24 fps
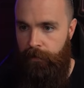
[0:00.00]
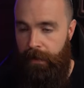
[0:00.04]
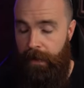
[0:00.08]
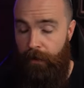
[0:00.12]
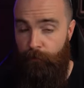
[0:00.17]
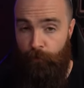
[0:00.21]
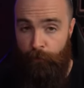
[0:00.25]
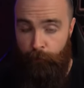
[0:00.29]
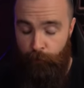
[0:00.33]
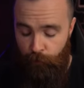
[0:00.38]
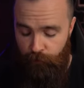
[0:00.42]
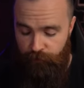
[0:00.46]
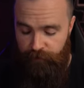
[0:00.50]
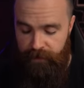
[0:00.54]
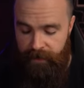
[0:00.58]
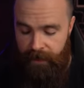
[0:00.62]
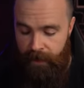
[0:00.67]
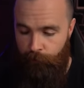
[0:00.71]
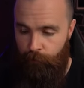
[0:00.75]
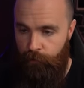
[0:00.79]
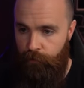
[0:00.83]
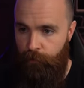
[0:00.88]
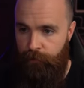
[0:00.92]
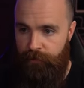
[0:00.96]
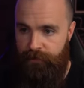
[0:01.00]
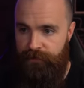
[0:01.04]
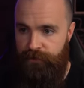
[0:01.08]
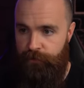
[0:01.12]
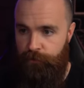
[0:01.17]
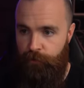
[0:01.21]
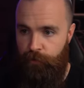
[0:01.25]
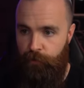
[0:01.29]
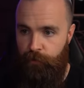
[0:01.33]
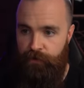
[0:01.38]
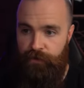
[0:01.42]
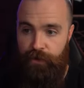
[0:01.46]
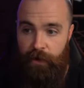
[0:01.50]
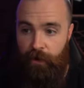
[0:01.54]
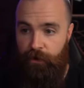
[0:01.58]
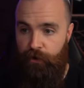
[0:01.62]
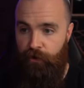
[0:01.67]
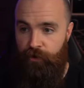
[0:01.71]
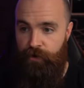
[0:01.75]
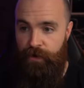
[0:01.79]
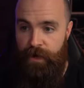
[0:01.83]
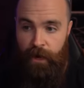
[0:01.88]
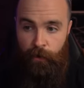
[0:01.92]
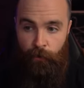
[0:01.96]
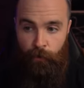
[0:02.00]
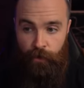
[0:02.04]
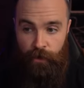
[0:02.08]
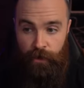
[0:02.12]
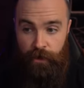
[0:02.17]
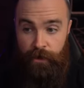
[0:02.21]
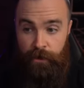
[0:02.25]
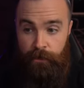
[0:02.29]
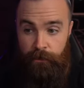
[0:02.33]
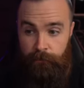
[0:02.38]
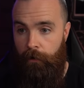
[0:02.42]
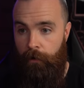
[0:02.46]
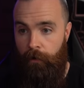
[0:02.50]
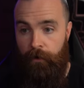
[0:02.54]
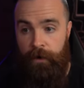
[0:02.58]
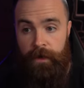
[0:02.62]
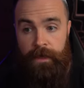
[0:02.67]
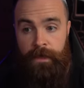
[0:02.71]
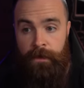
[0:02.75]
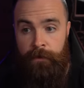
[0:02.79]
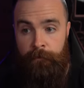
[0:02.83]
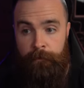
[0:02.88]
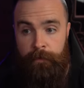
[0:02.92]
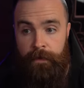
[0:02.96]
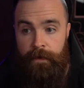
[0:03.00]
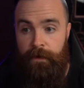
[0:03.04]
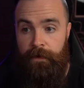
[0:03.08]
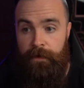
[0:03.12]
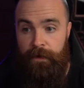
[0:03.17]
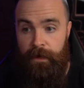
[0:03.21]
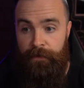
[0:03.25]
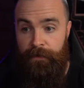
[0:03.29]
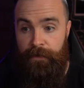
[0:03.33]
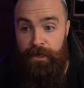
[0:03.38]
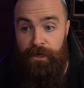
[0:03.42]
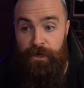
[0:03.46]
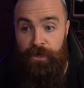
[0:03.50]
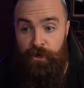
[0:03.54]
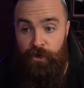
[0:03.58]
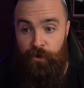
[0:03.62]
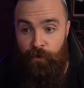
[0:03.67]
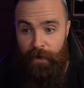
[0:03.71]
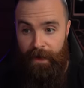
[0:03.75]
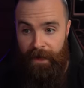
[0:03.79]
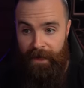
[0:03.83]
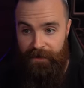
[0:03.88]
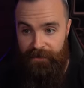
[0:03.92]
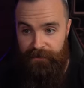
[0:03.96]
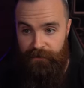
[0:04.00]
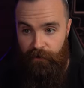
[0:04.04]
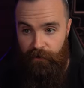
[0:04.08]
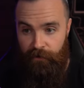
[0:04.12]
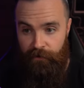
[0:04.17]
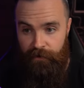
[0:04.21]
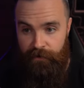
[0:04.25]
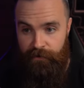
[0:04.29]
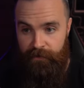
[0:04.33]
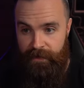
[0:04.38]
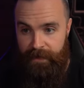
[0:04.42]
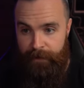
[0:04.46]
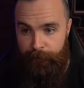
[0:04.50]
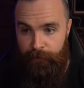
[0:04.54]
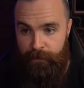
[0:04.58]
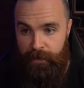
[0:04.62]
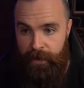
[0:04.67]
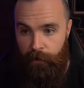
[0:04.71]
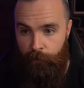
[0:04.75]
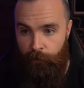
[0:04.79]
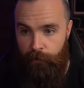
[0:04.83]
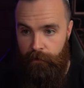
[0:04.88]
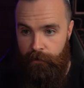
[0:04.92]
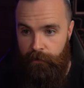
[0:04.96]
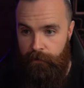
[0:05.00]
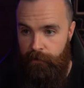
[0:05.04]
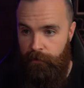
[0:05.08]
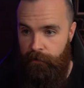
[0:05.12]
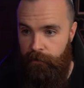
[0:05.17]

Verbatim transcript: I'll remove the network with sudo docker network rm and then new Asgard, the name of the network.